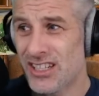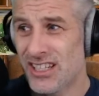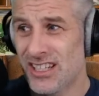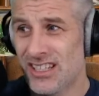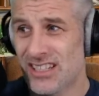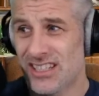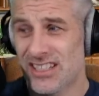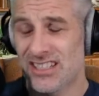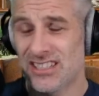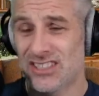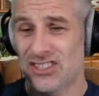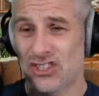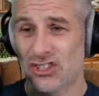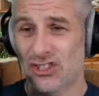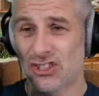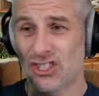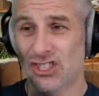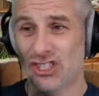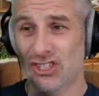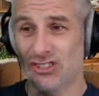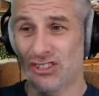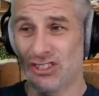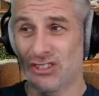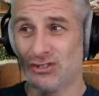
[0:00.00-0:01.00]
Uh,
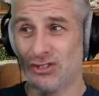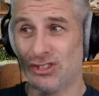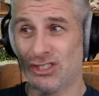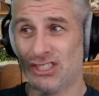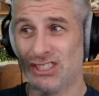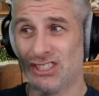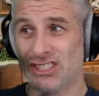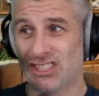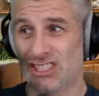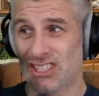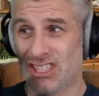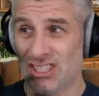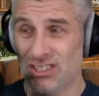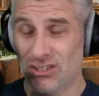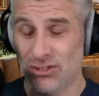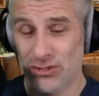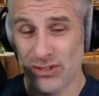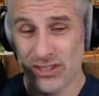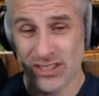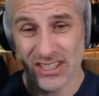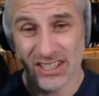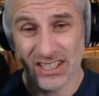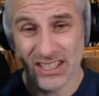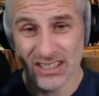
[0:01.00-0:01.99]
Doctor Who's, so
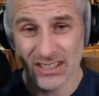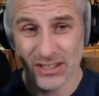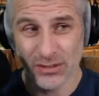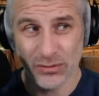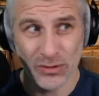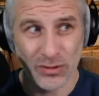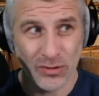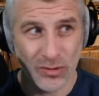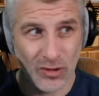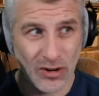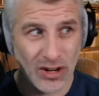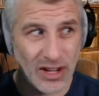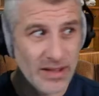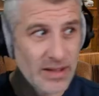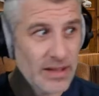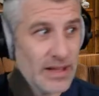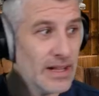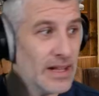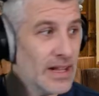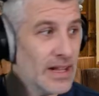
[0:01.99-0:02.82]
uh, they do all right.